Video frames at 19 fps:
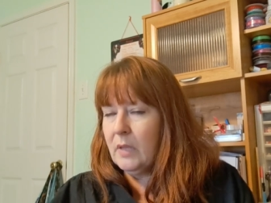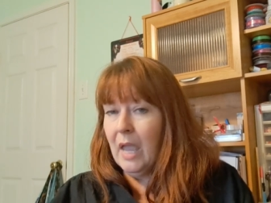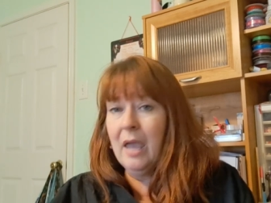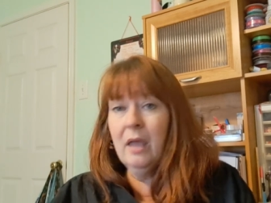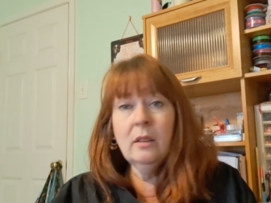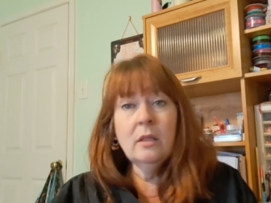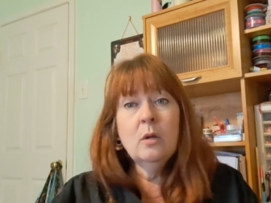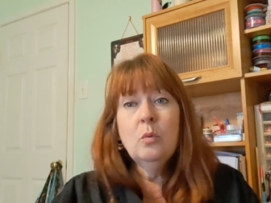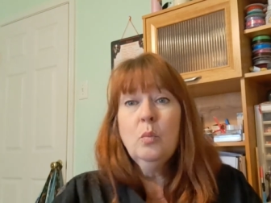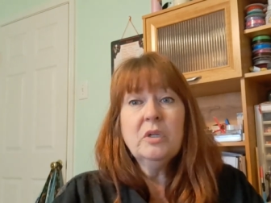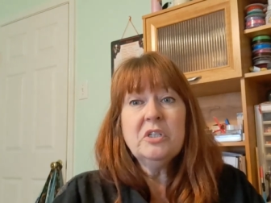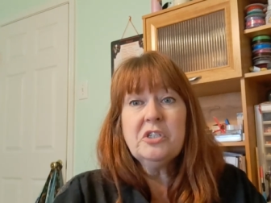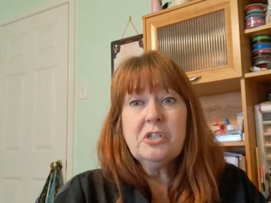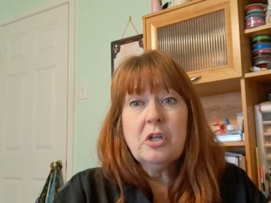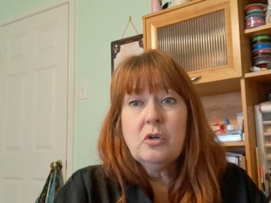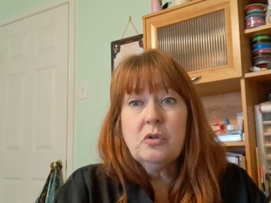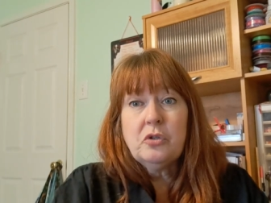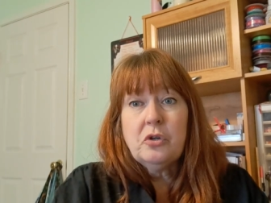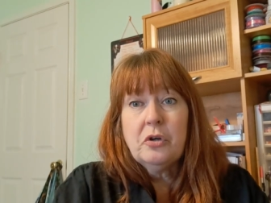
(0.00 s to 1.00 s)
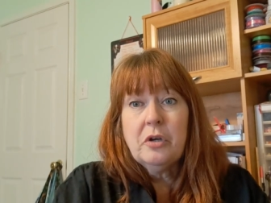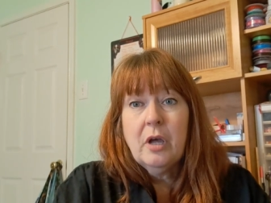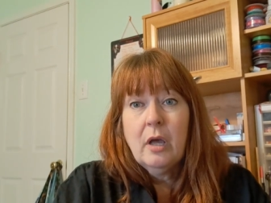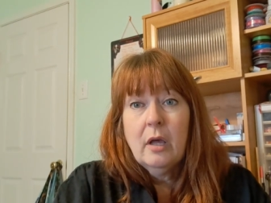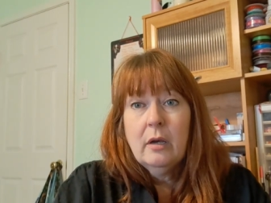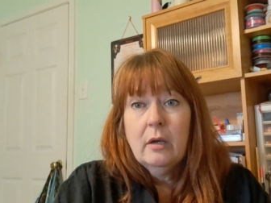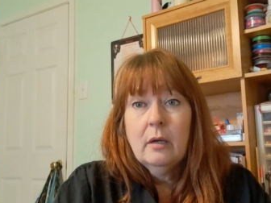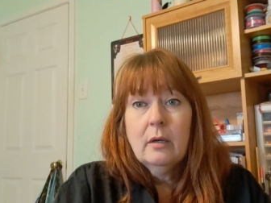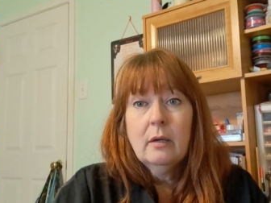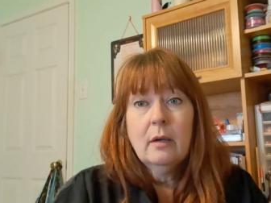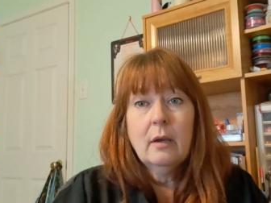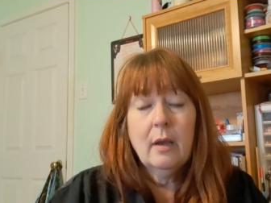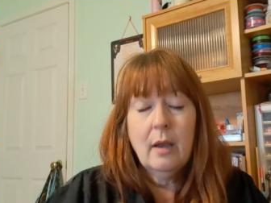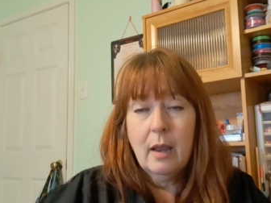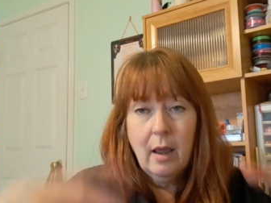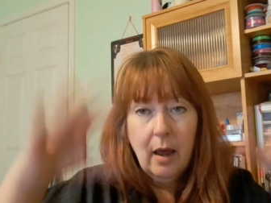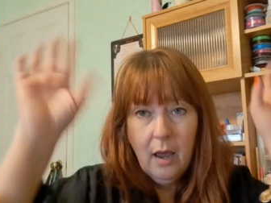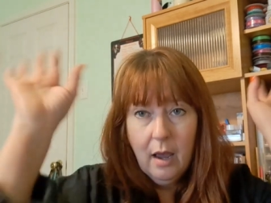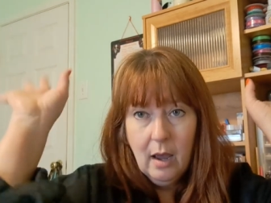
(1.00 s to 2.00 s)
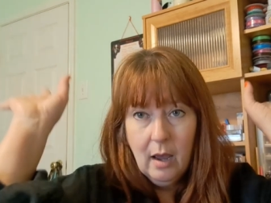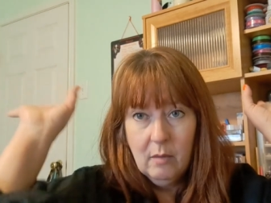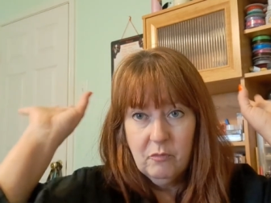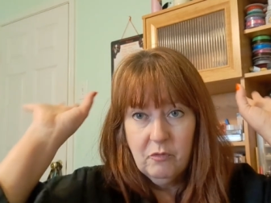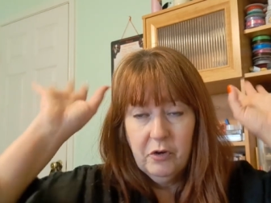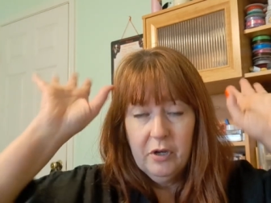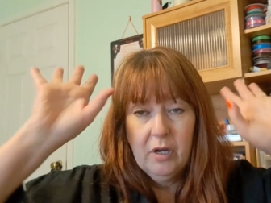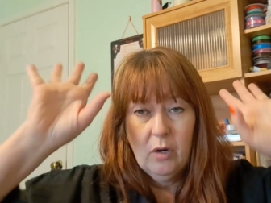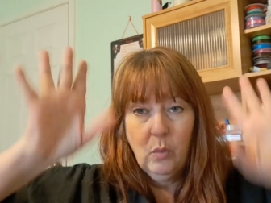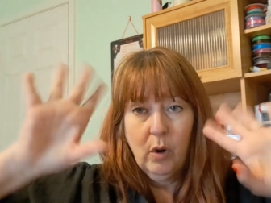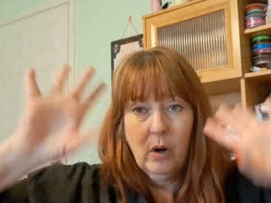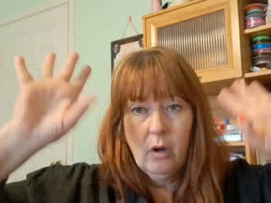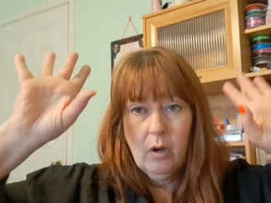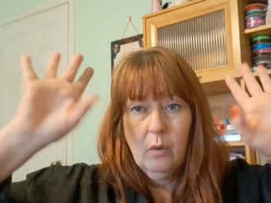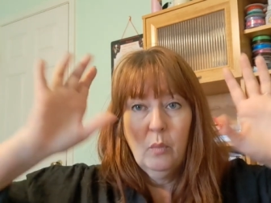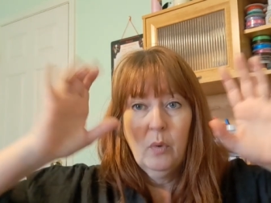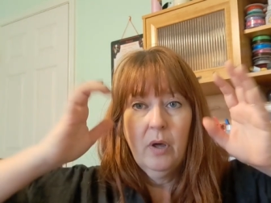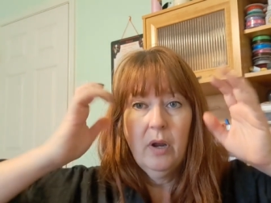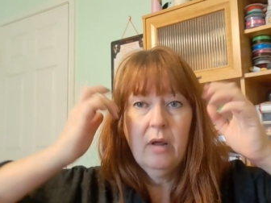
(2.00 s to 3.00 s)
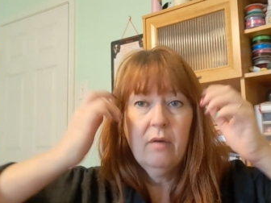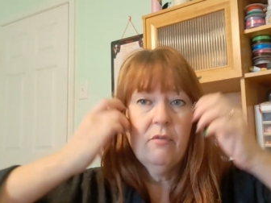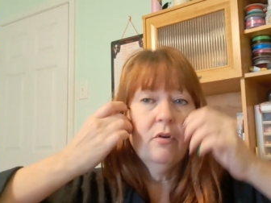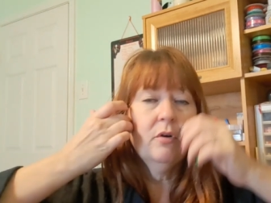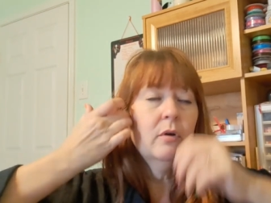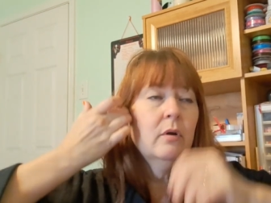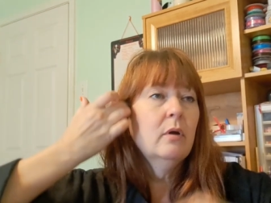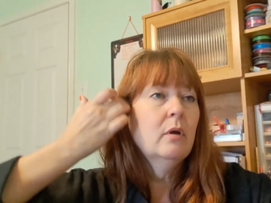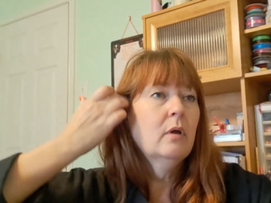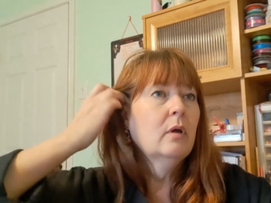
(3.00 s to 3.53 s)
And then once those are done, I'm free to work on whatever.